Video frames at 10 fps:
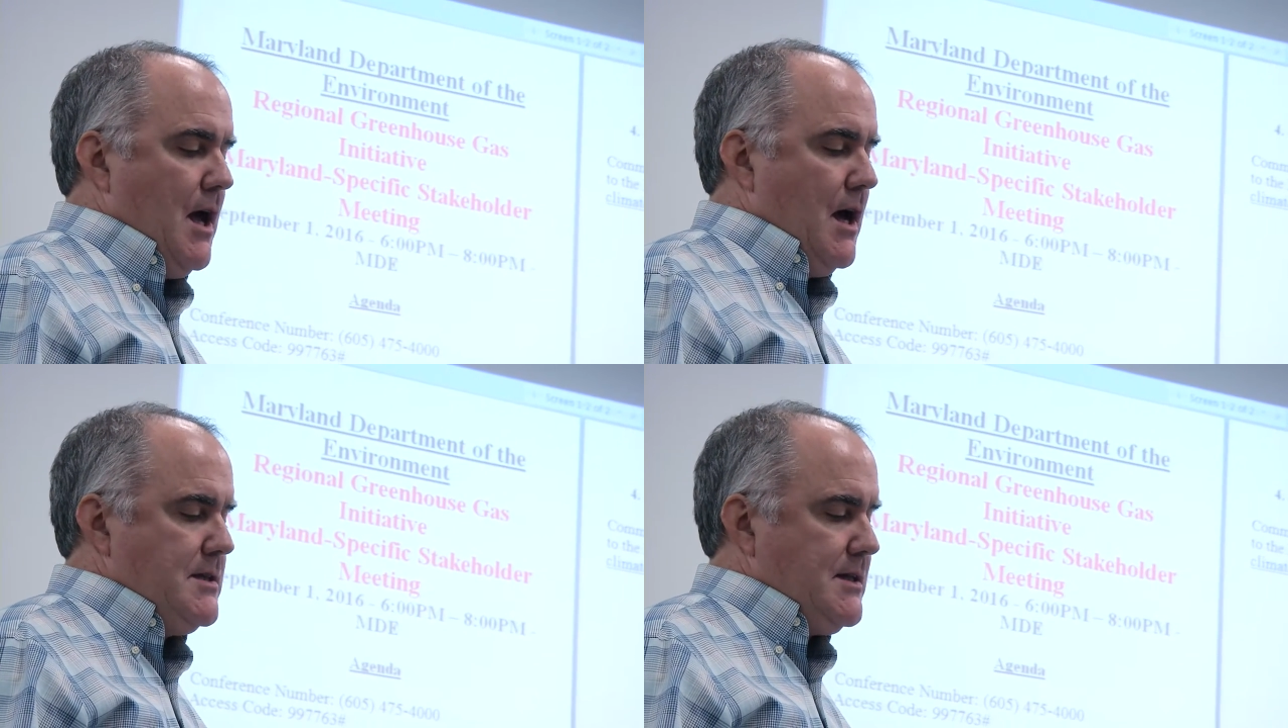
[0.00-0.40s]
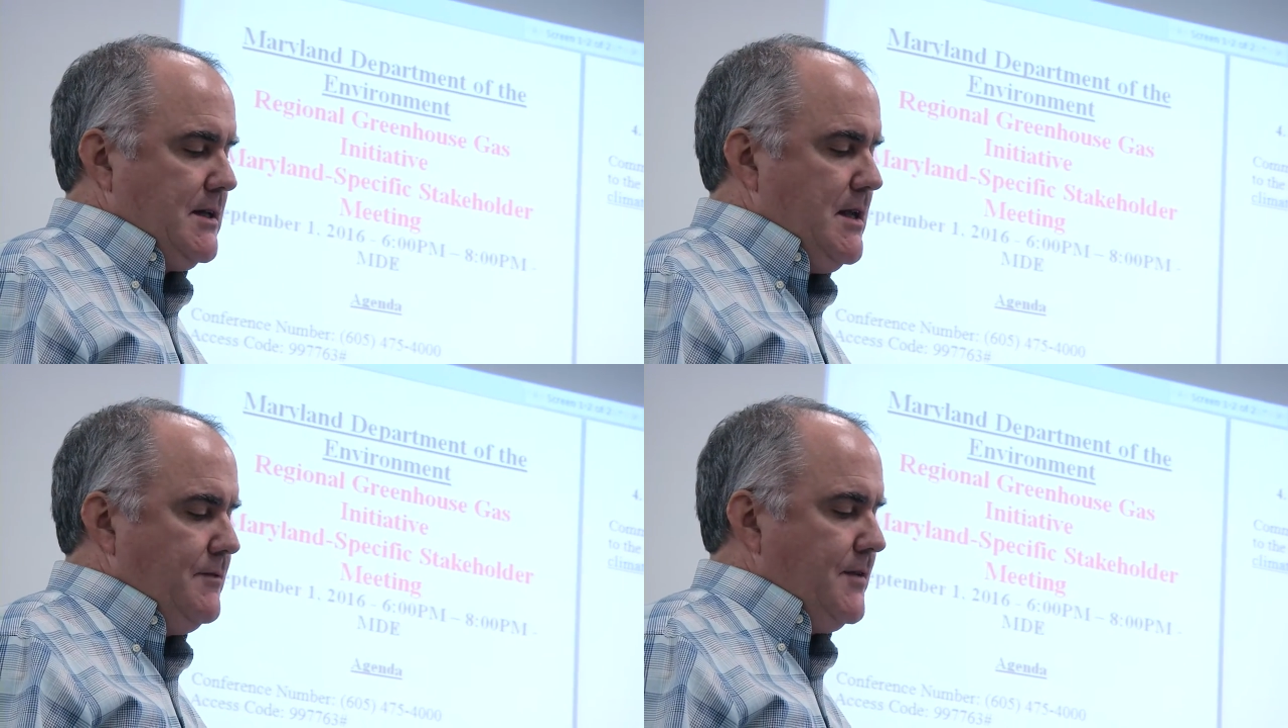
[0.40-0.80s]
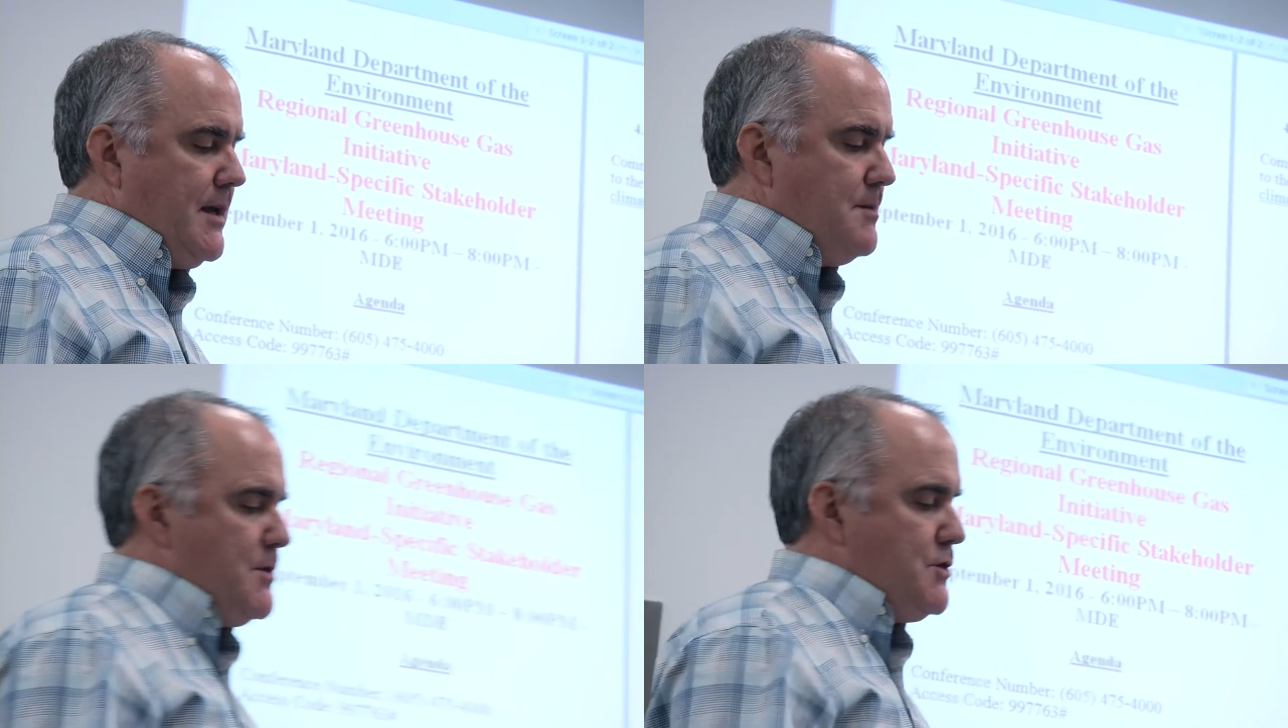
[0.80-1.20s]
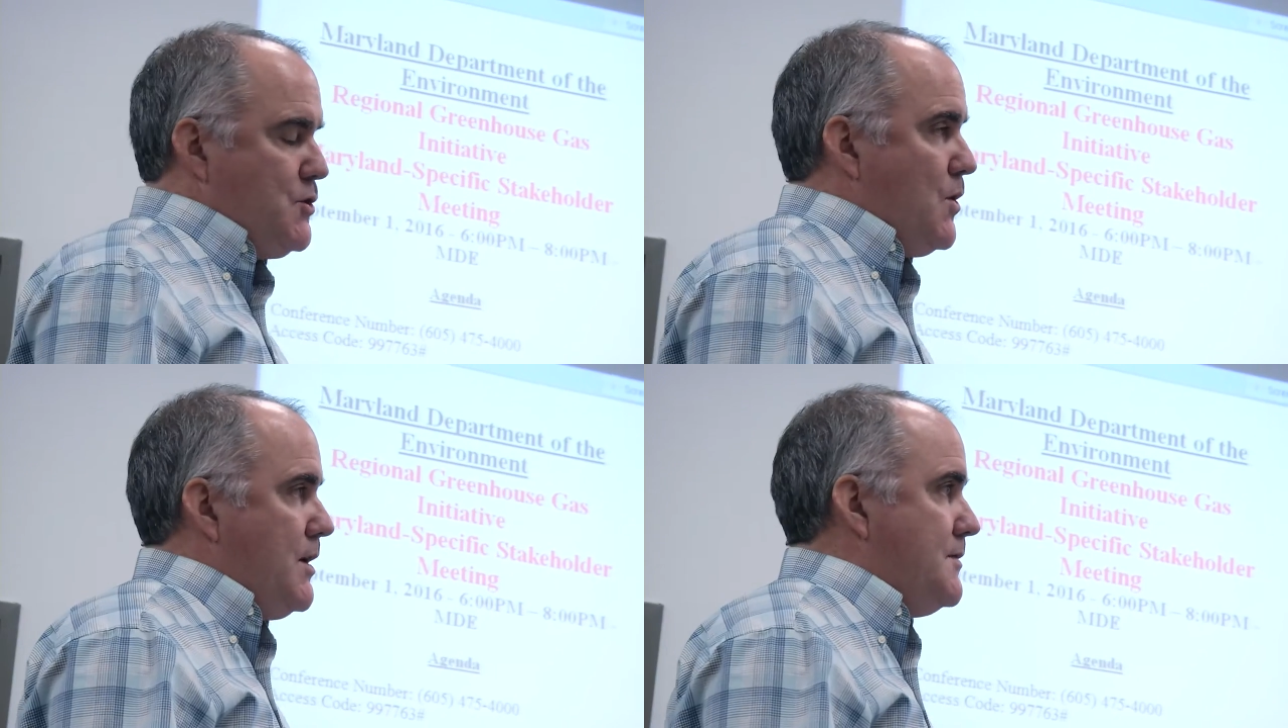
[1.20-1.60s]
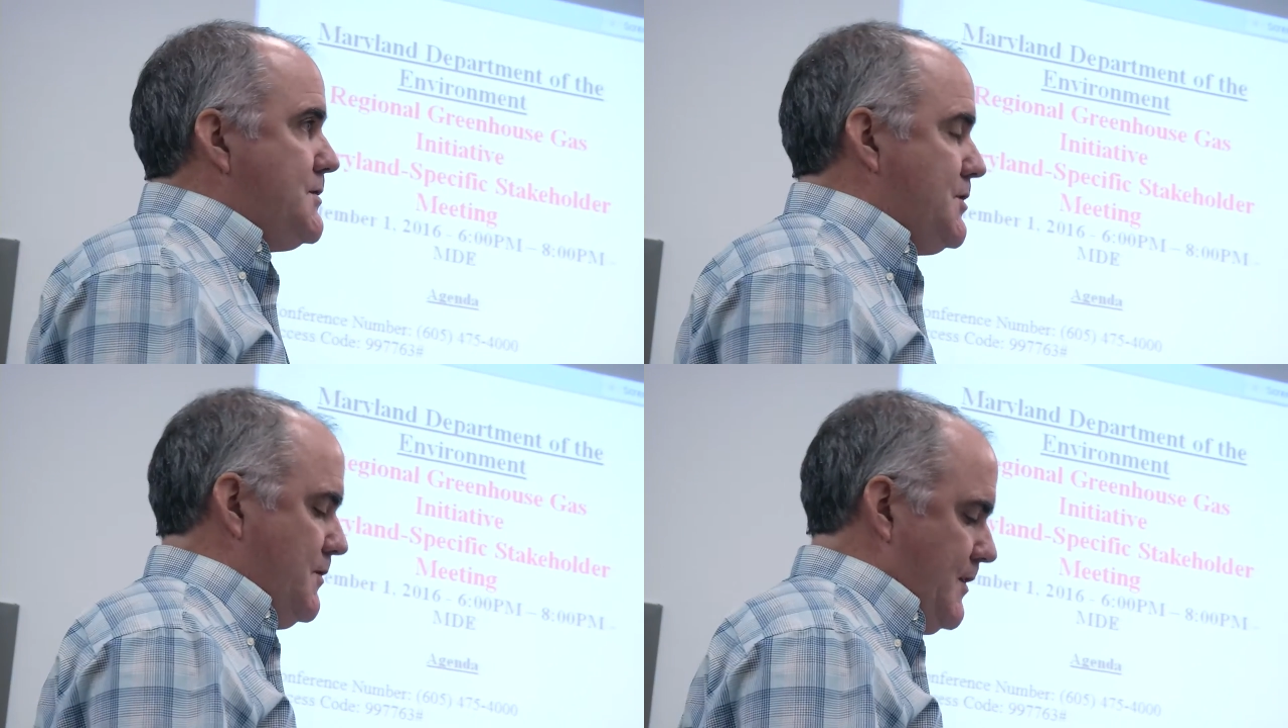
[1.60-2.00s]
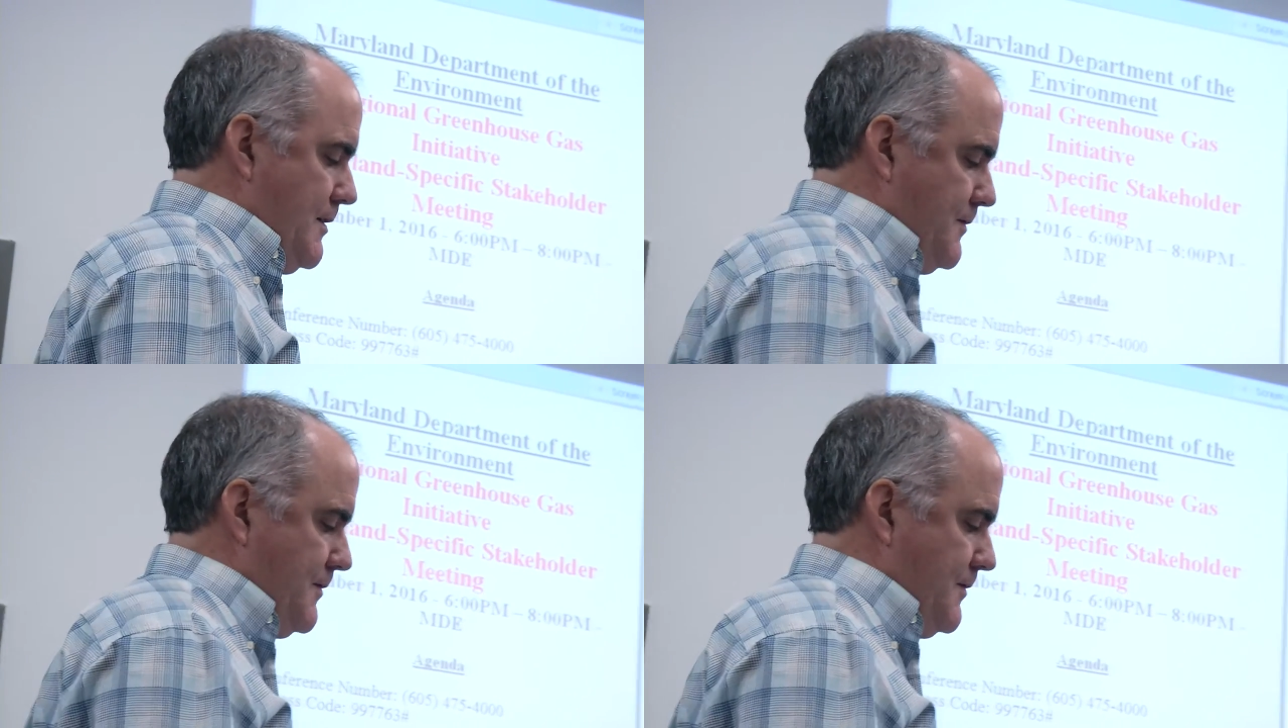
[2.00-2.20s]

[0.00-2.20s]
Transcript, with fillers: a significant majority of surveyed